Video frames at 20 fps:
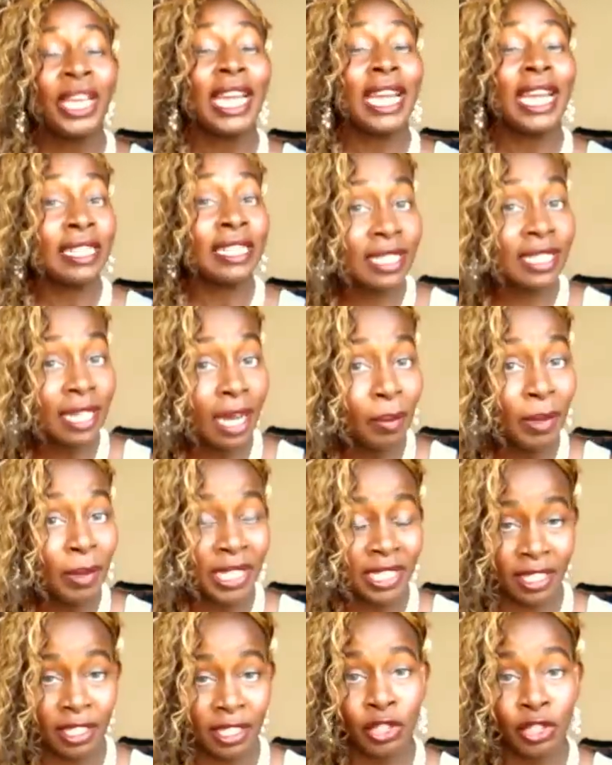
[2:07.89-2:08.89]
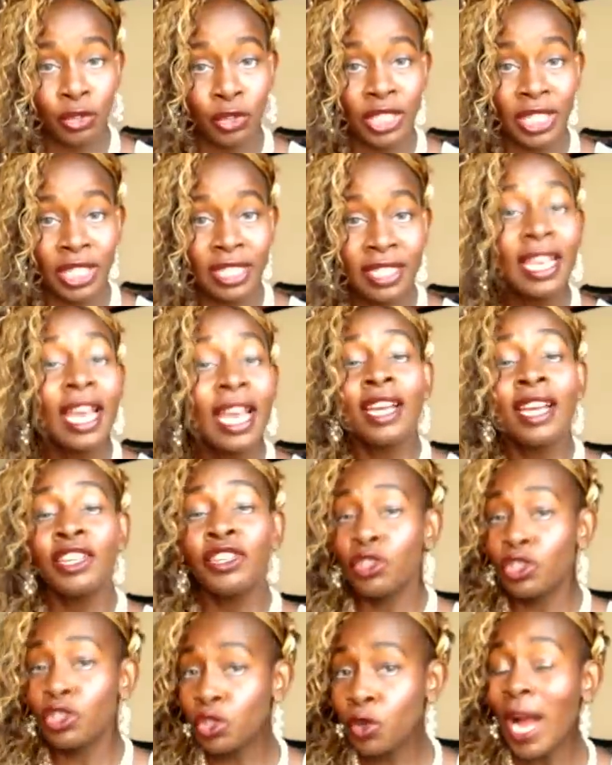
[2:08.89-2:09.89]
In some institutions,
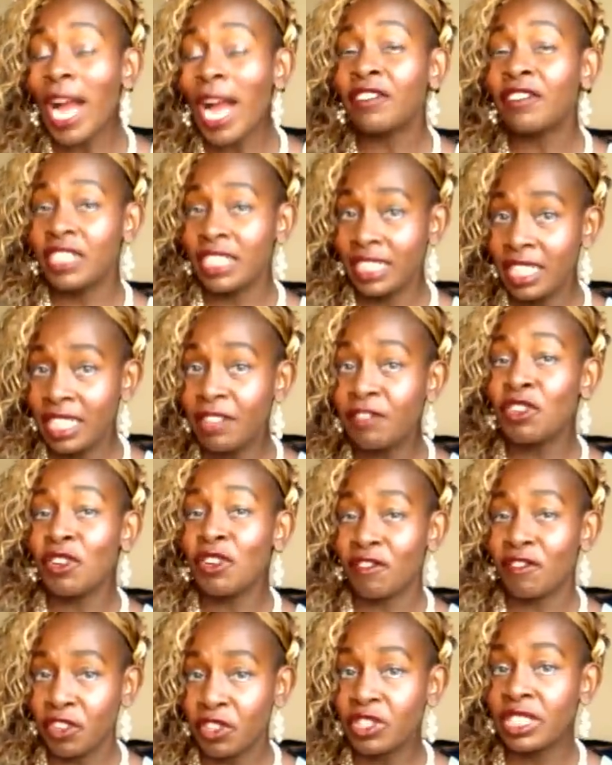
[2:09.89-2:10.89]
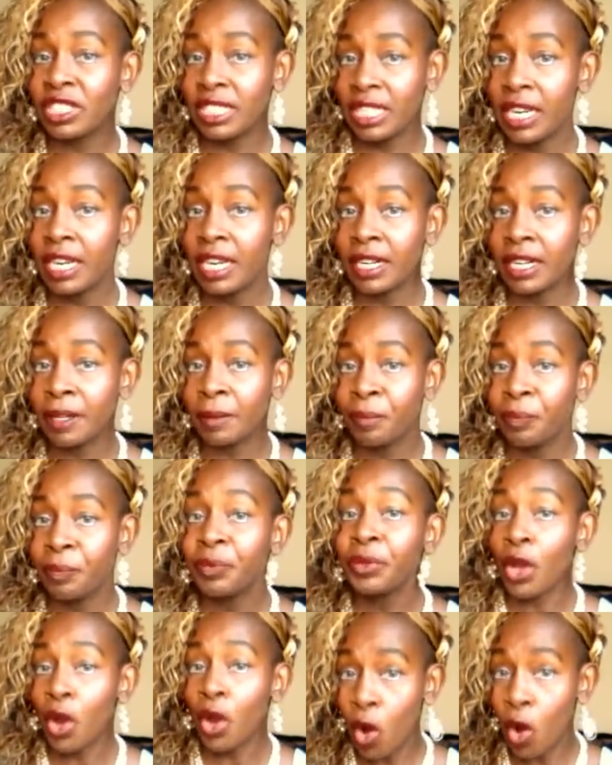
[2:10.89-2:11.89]
you do have to live your first year
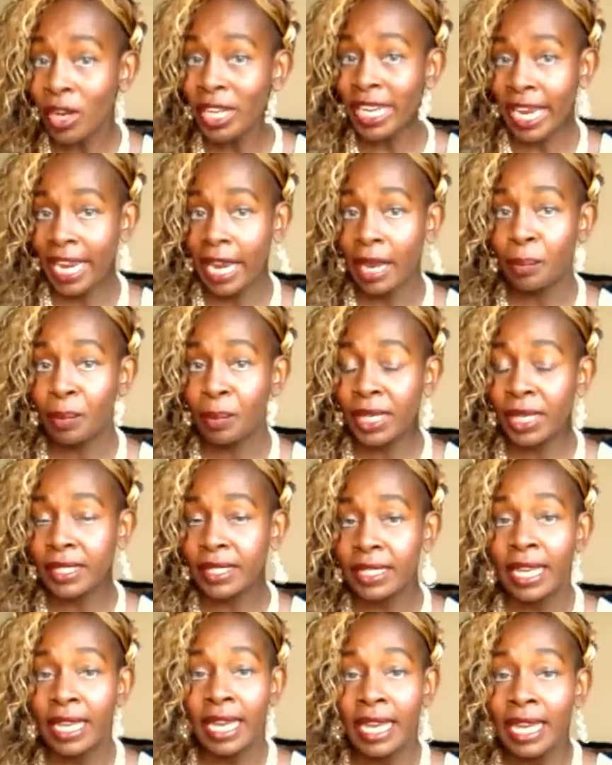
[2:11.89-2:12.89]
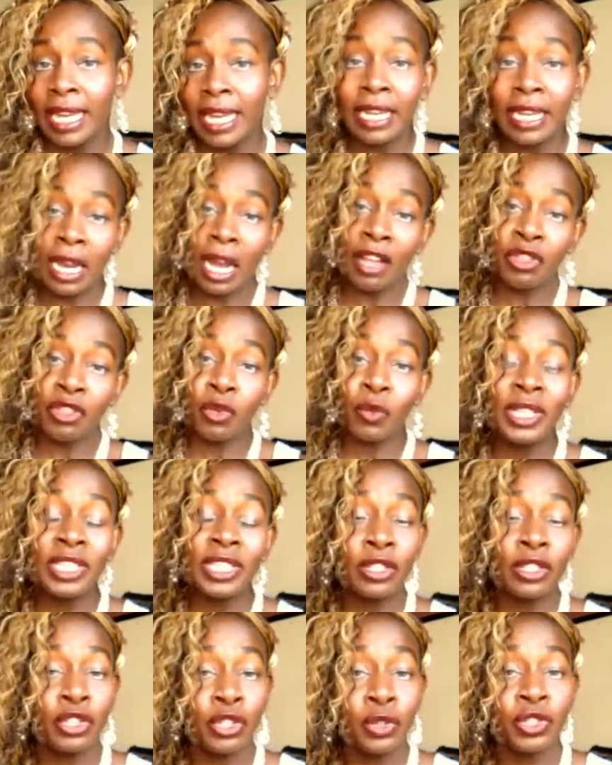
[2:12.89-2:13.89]
on campus. In other
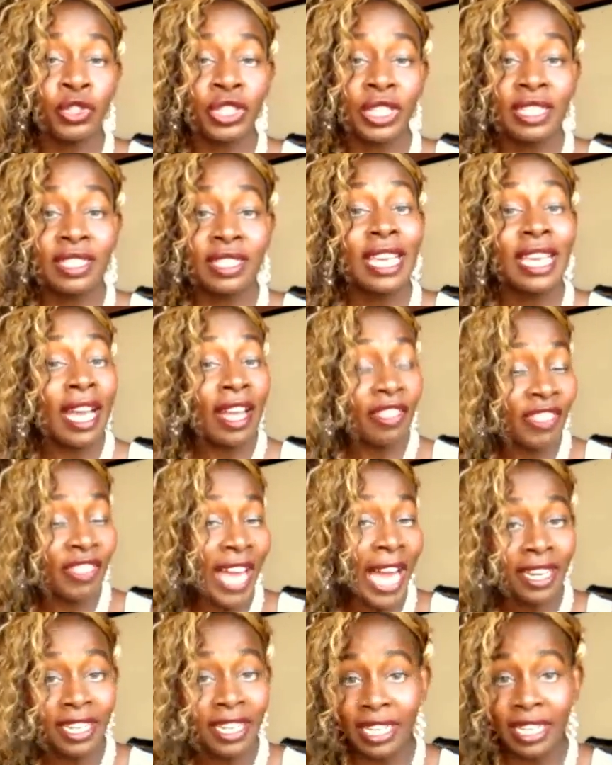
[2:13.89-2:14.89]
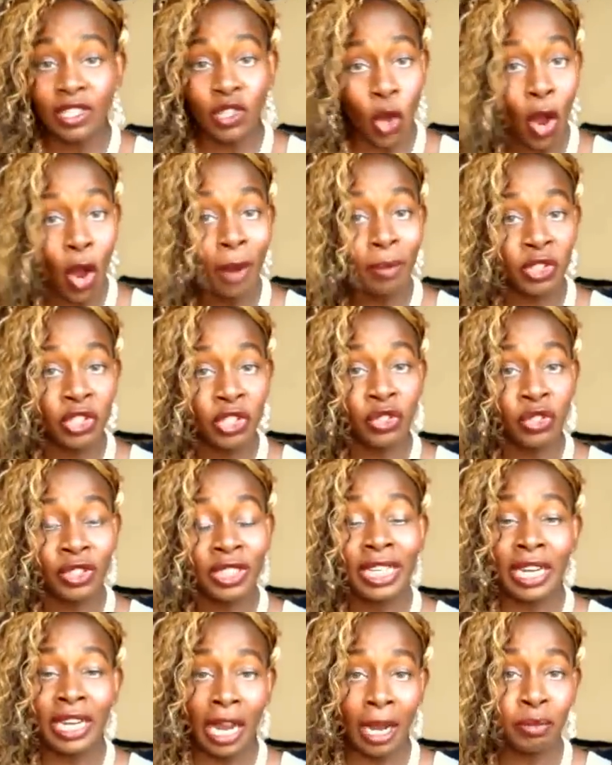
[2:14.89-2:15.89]
institutions, that is optional
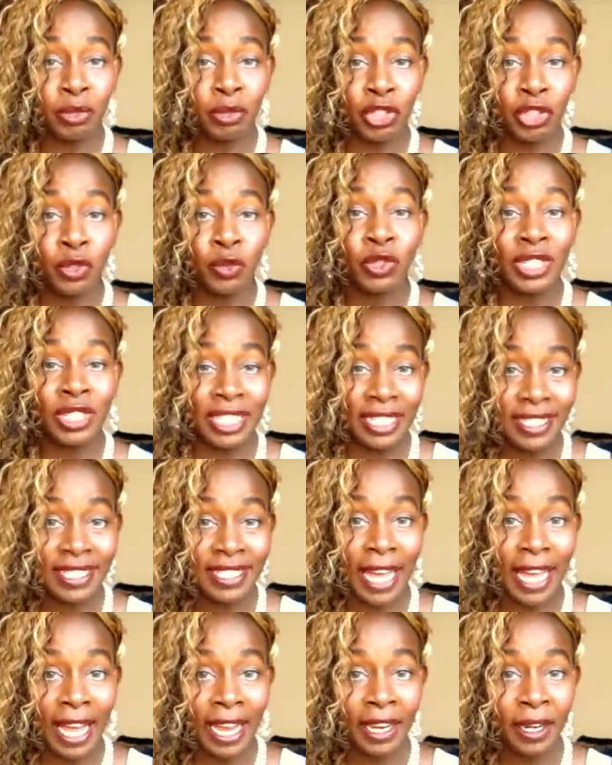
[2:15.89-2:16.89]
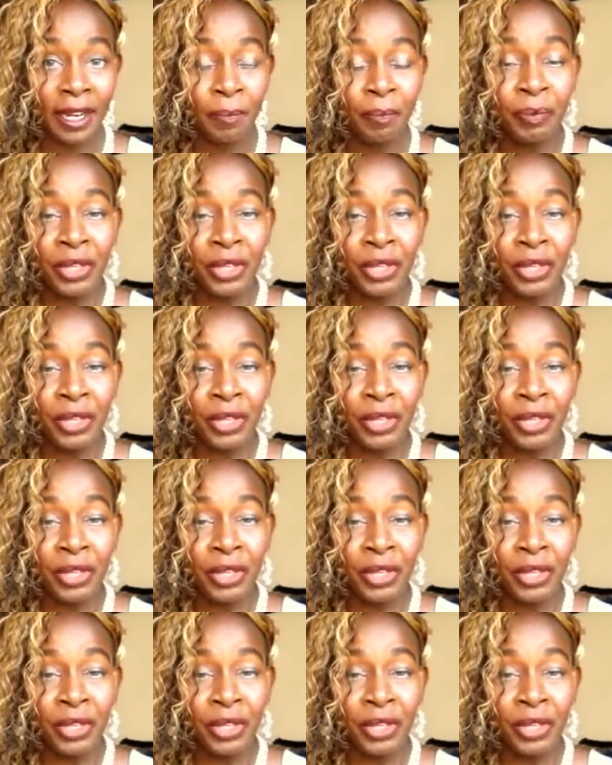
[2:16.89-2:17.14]
and up to you to decide.